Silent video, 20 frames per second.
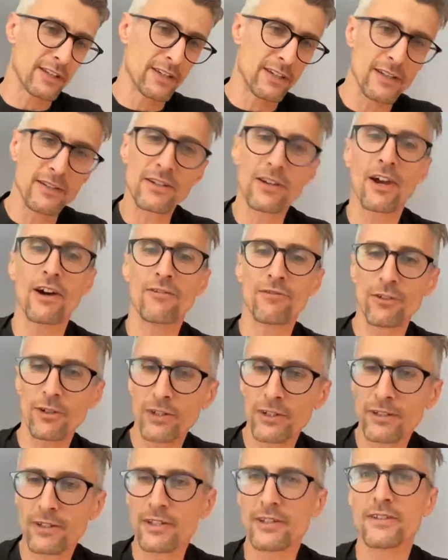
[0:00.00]

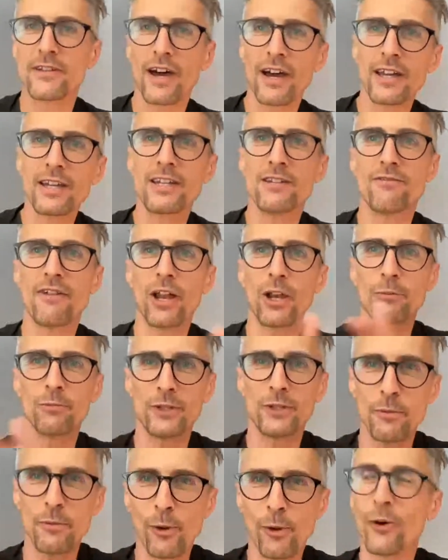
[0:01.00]
discover, design, develop,
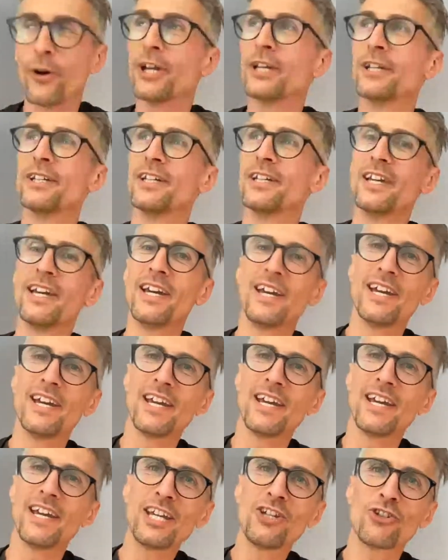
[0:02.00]
deploy,
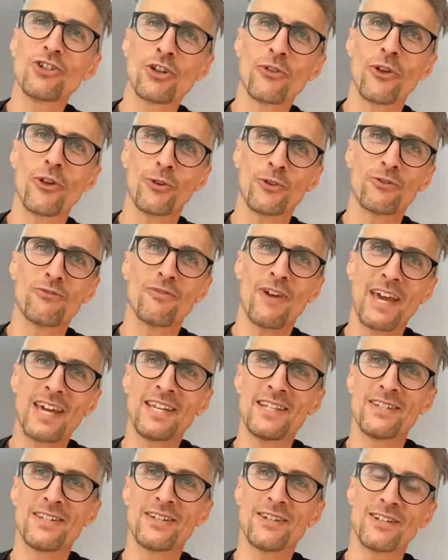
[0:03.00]
each of those
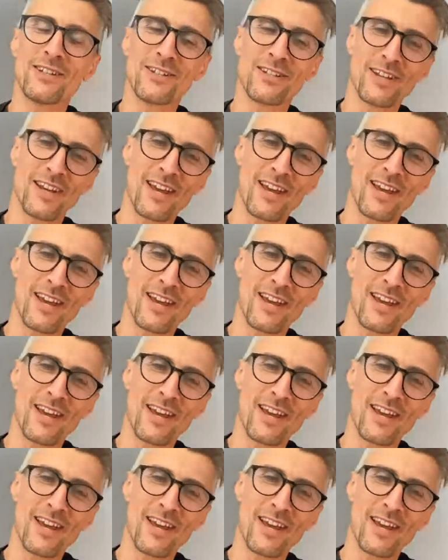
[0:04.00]
phases